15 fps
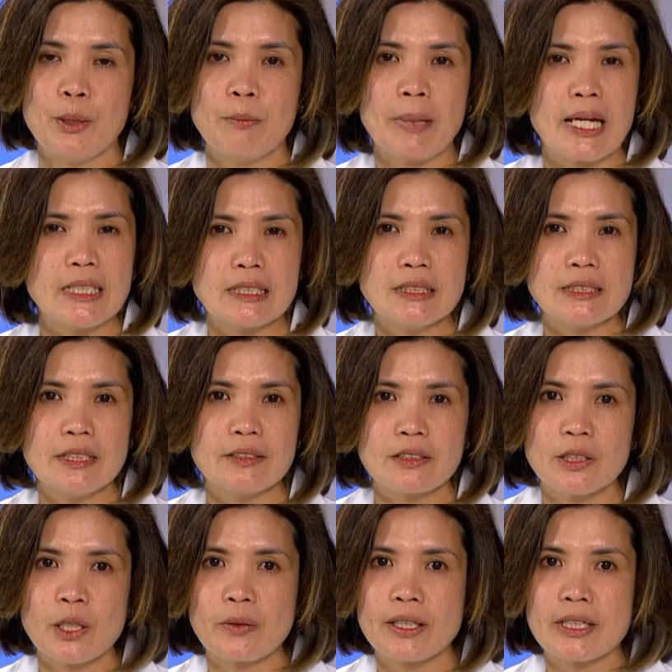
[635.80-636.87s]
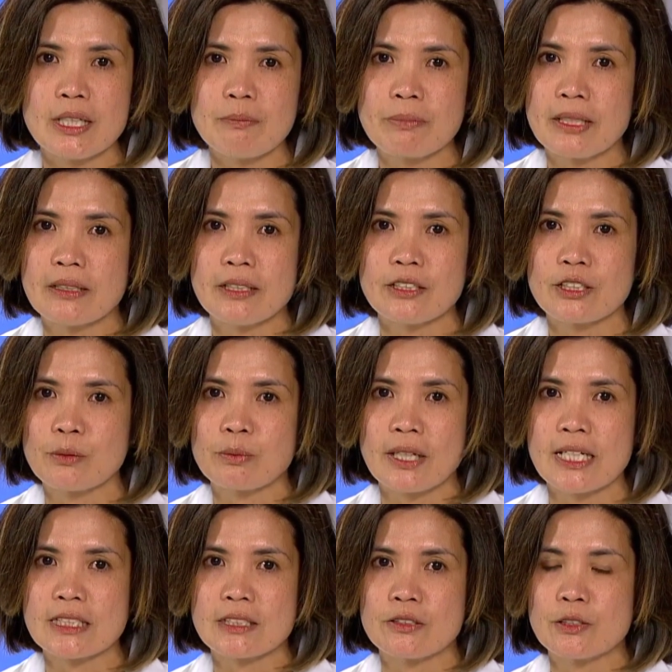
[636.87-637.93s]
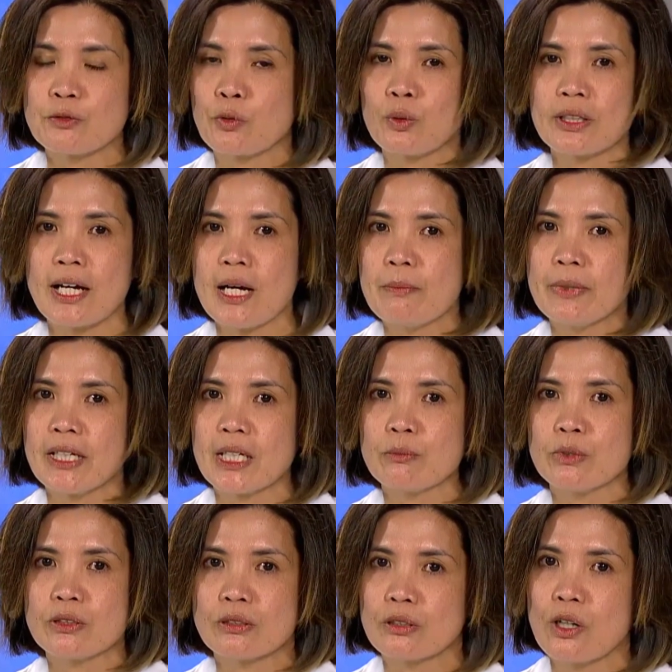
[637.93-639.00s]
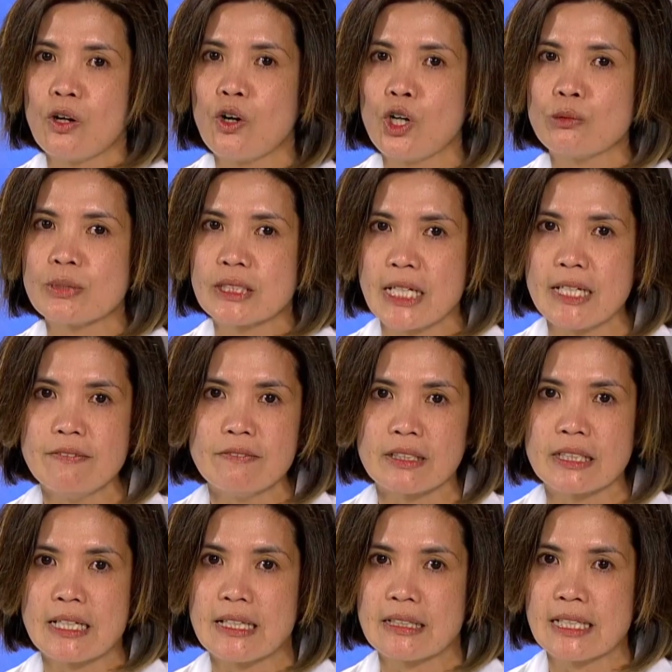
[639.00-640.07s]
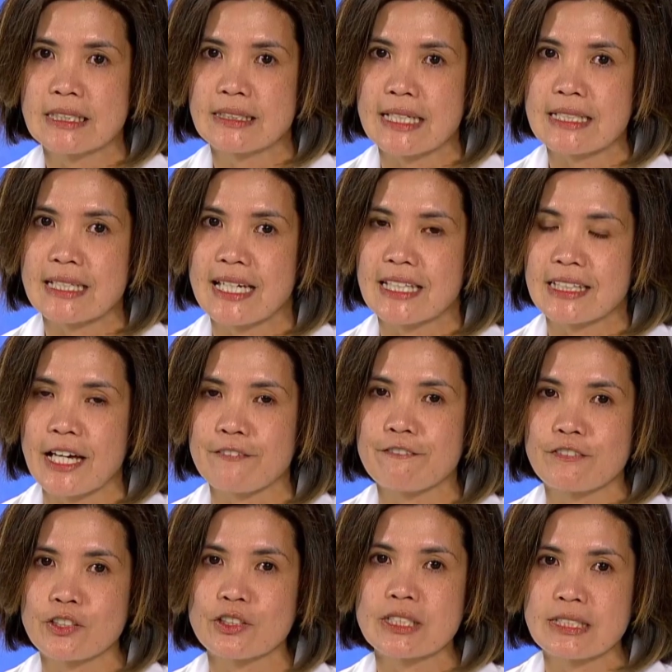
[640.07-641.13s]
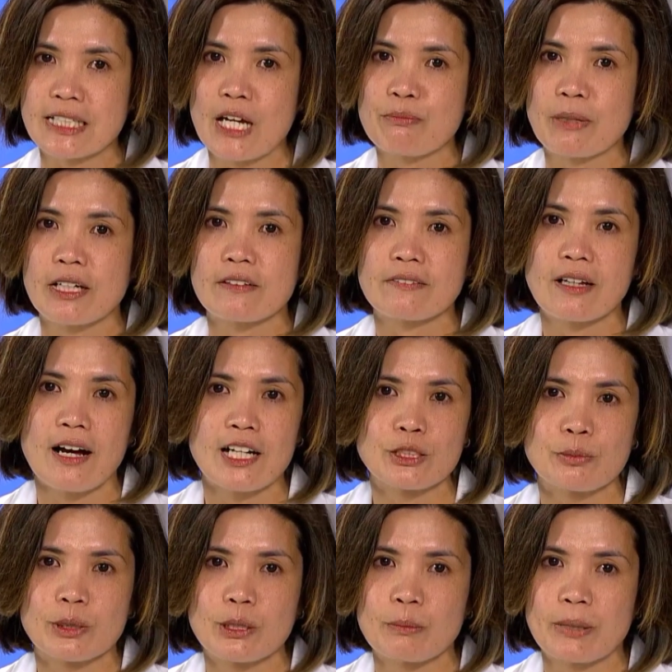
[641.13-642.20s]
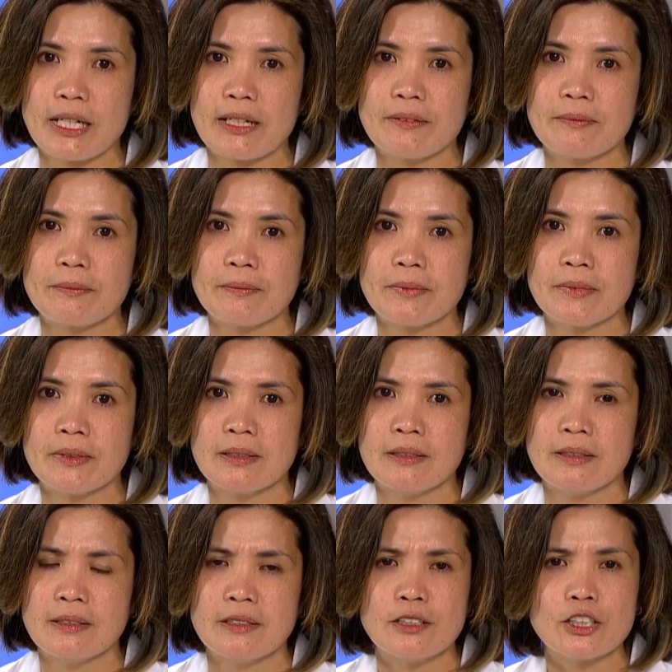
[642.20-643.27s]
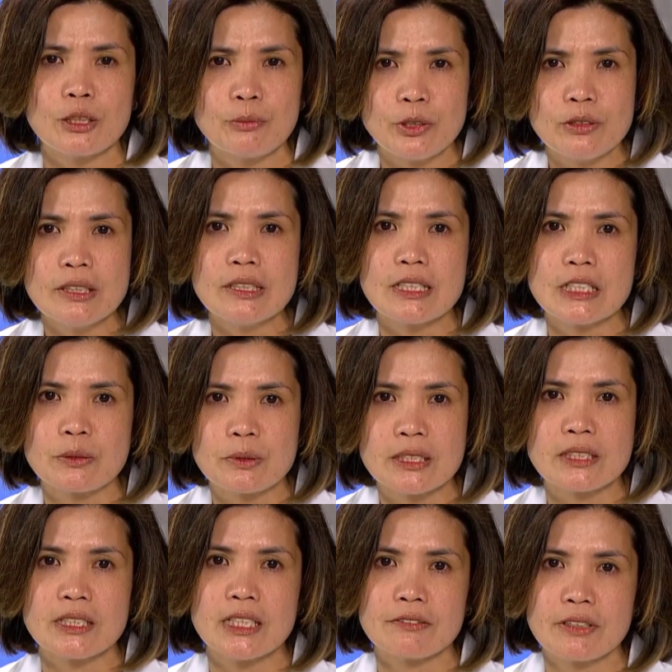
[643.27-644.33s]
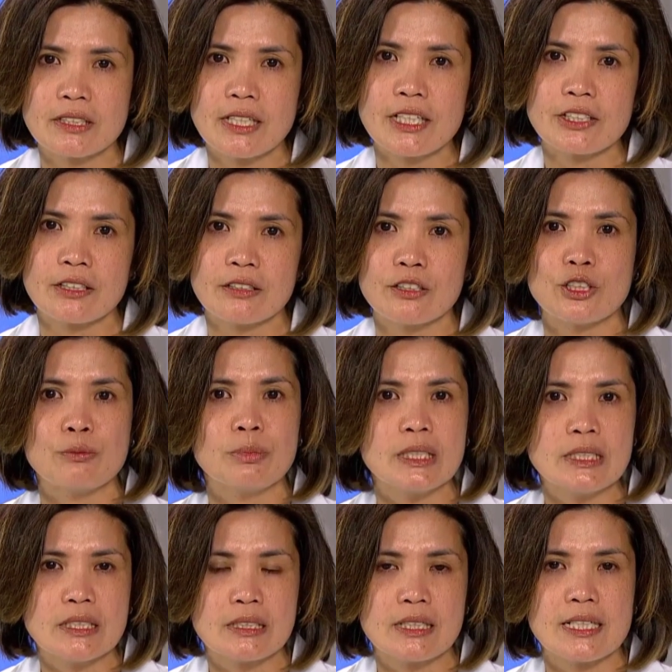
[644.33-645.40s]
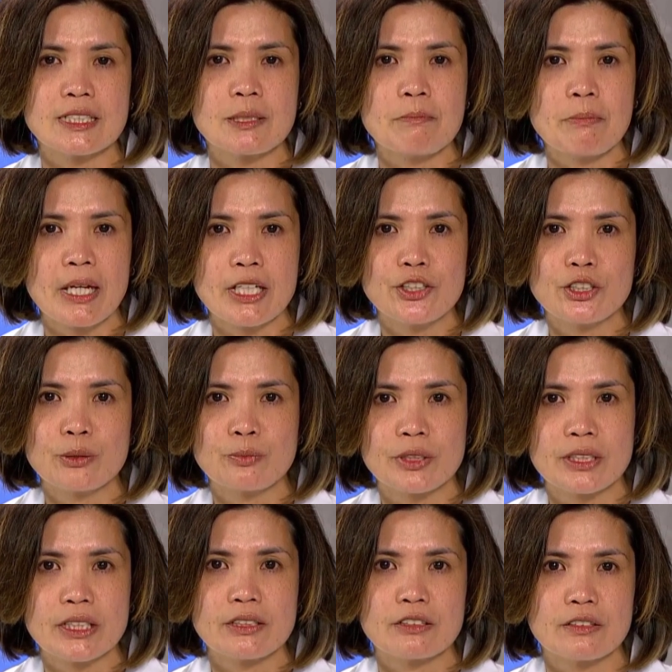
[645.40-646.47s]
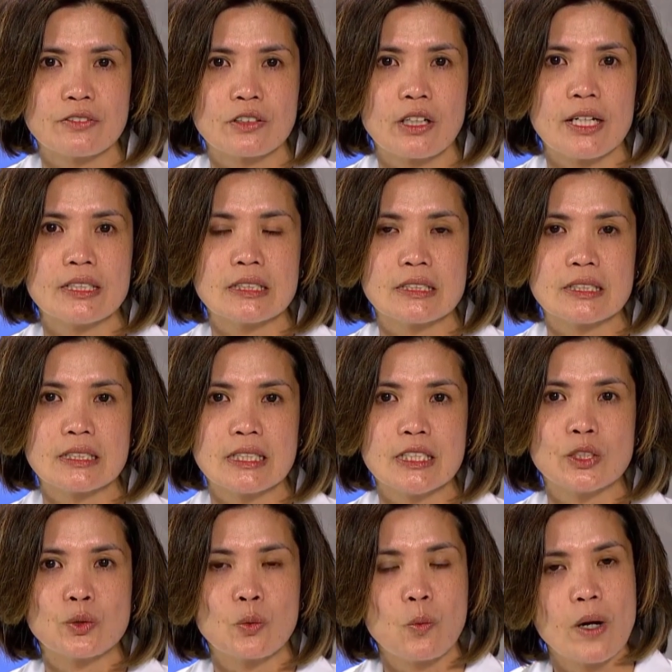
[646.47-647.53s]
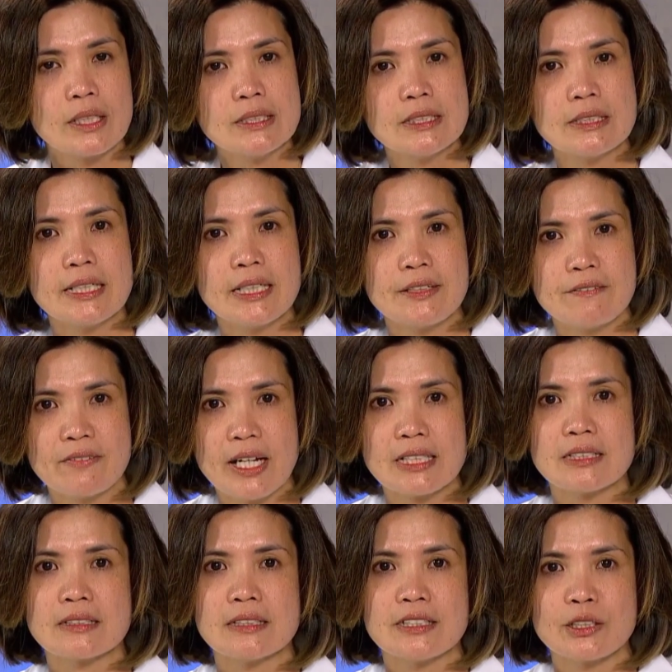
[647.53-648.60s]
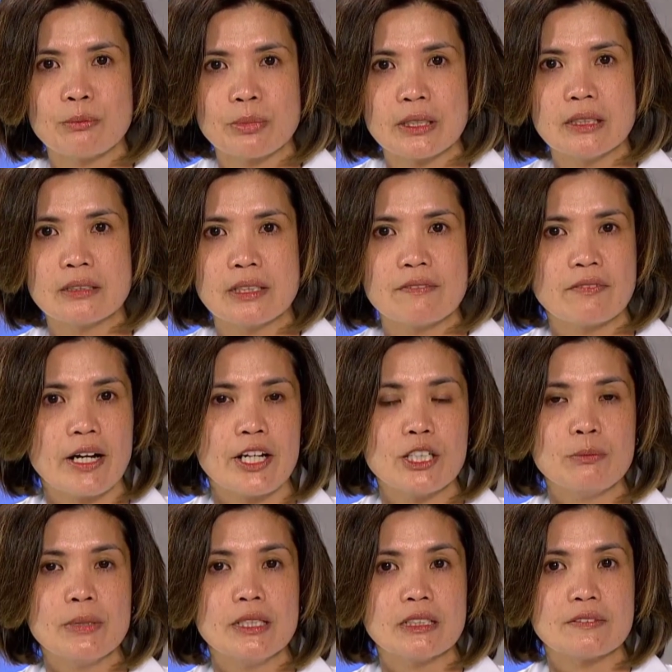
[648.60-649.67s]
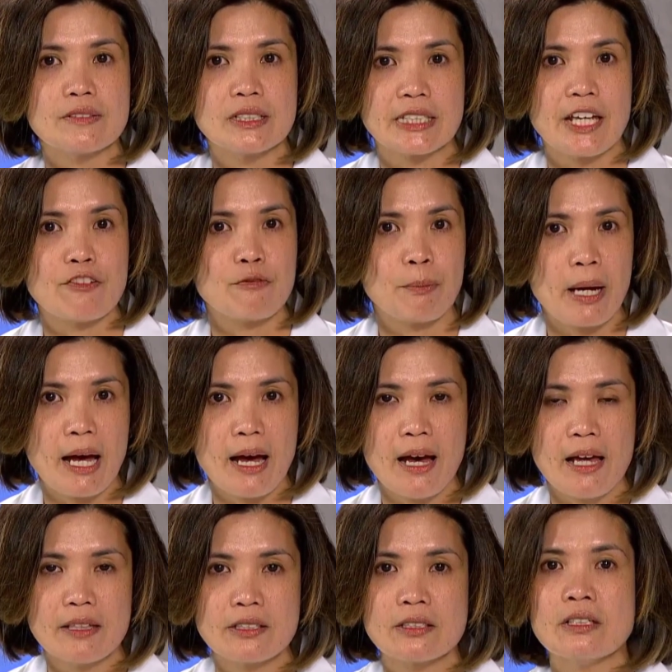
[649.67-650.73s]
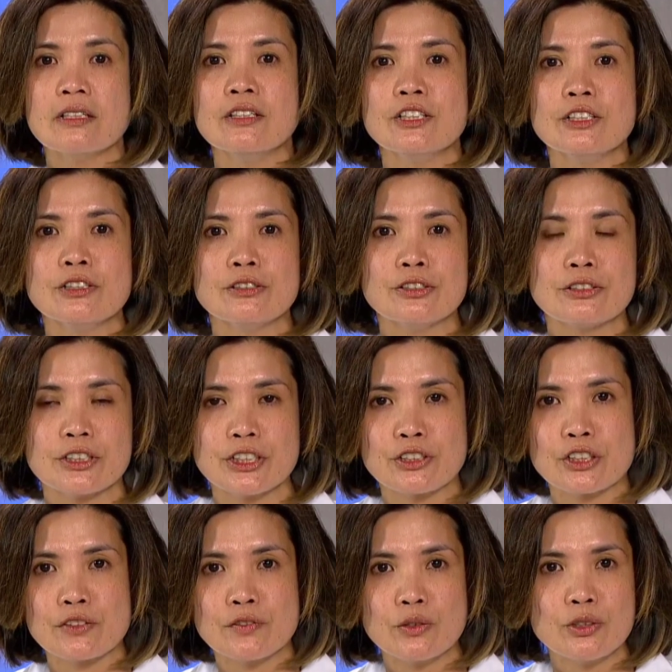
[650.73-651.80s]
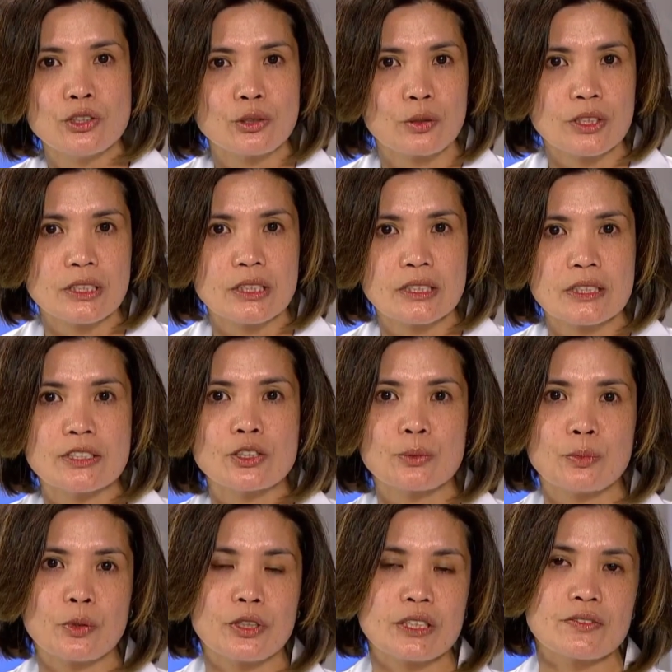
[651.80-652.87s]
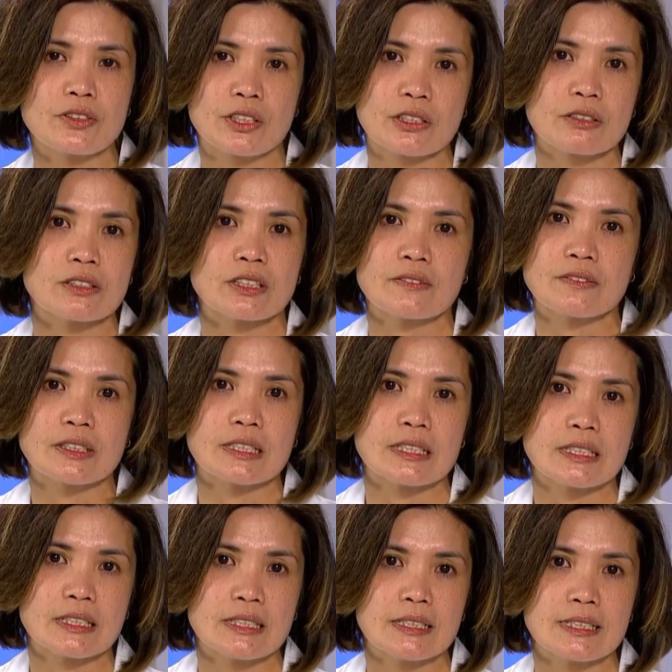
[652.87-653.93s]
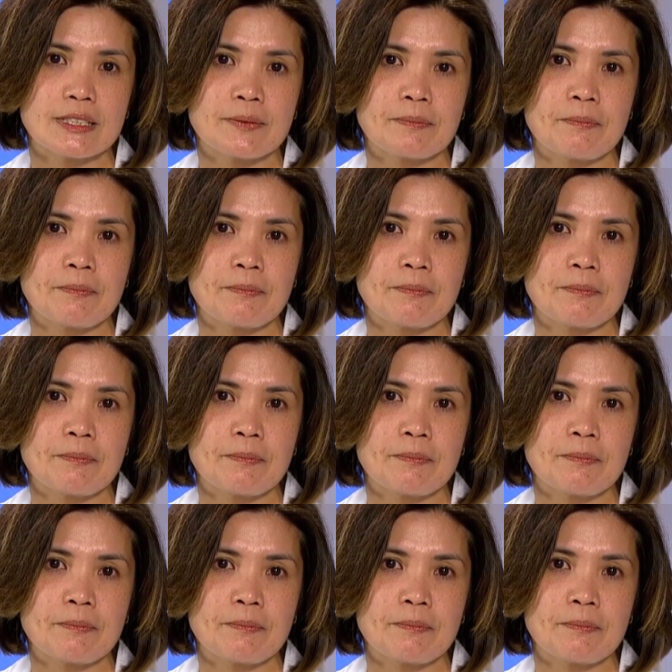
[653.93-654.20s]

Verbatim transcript: Patients undergoing hip and knee replacements will not be able to go home safely unless they take that first step out of the hospital bed. Communities will see a reduction in obesity as a major predictor of chronic disease once they invest in the built environment of safe paths, nutritious food sources, and supportive circles of citizens.